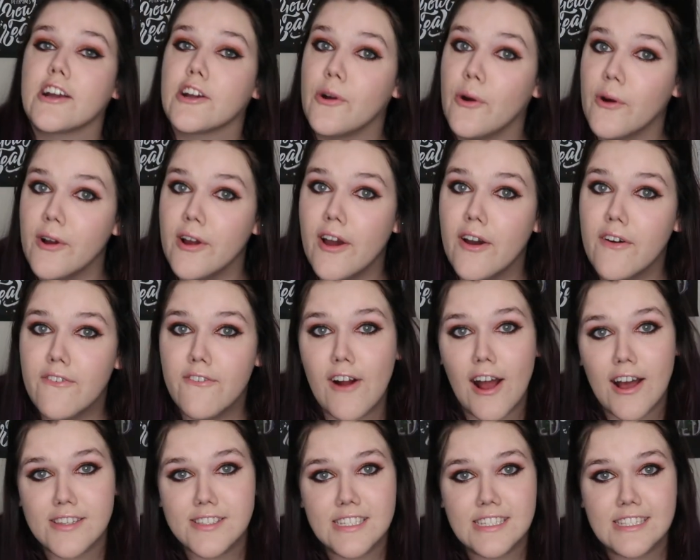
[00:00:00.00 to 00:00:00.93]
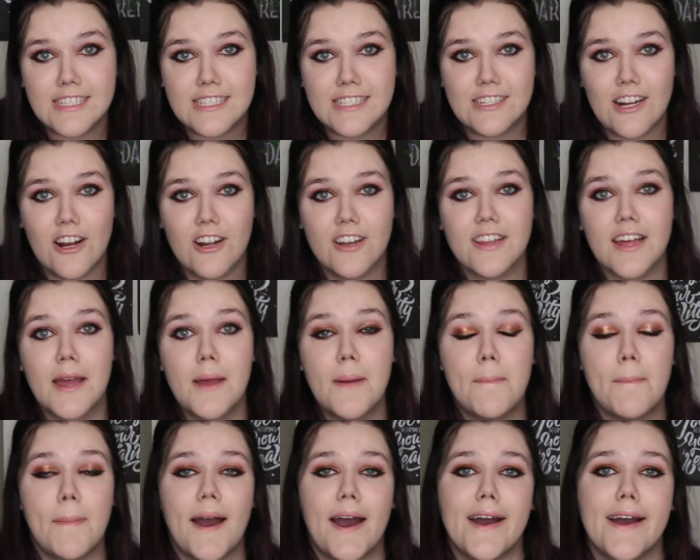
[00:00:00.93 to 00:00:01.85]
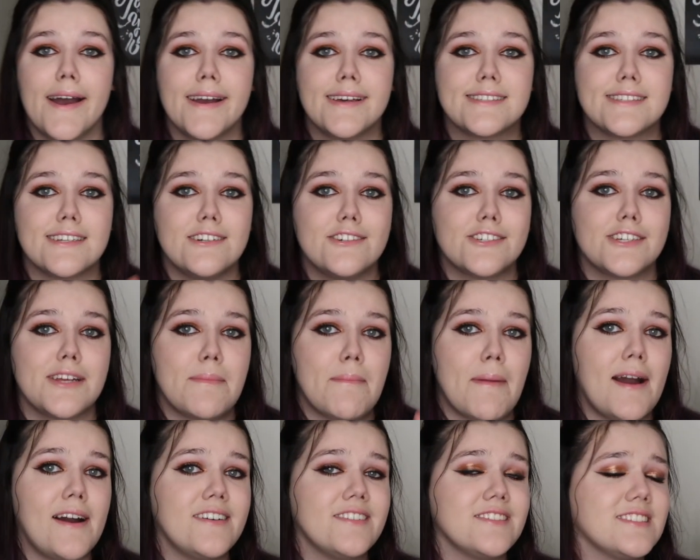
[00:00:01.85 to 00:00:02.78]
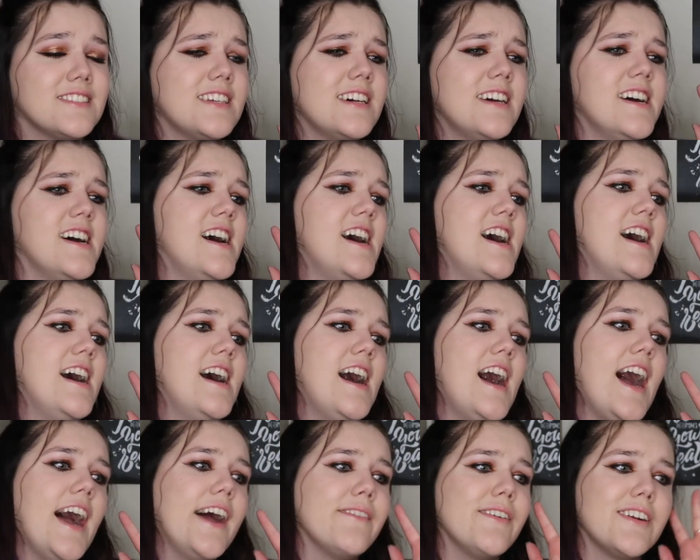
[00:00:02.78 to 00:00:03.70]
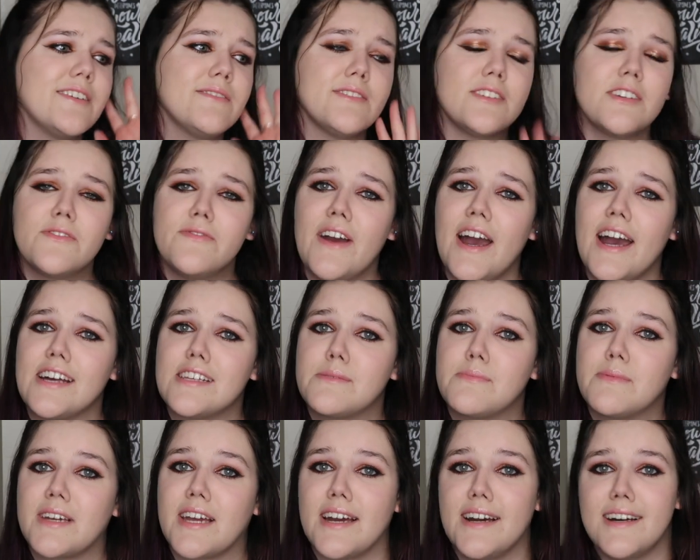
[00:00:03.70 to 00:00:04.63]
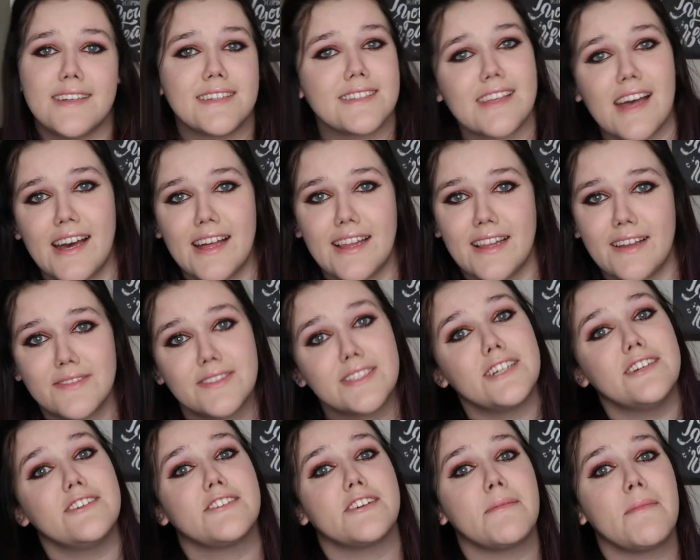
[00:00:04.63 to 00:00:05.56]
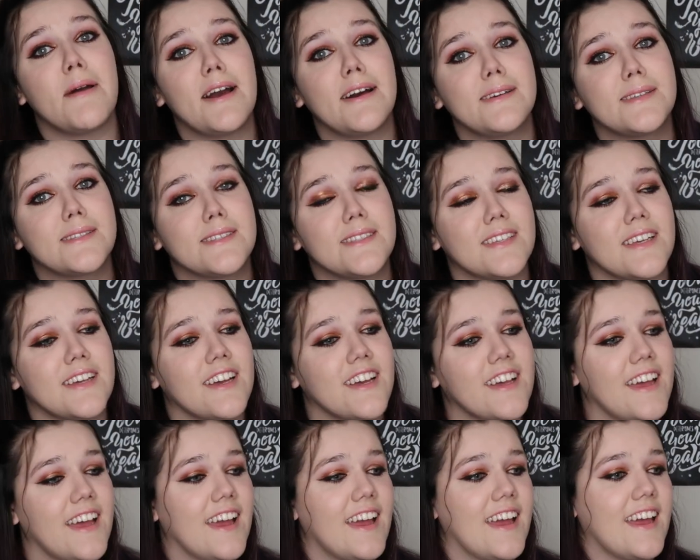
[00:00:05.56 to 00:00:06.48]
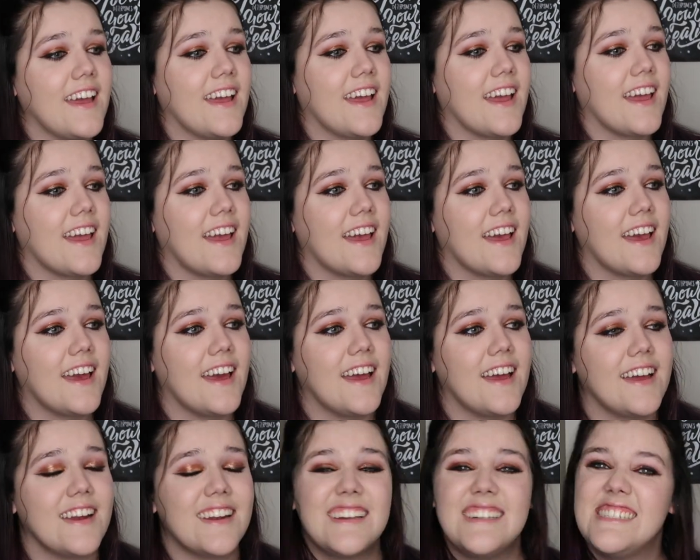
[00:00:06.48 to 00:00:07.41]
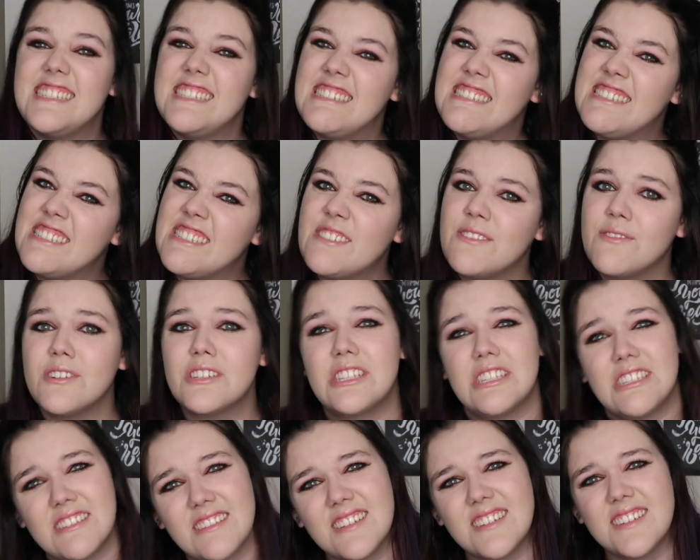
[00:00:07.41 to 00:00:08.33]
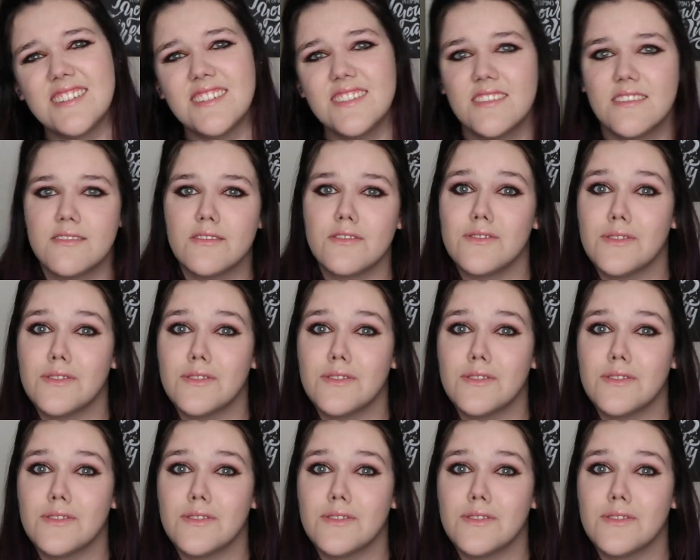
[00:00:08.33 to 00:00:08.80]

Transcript: Court of Frost and Starlight by Sarah J. Maas. I read it really fast because I love Sarah J. Maas, and it wasn't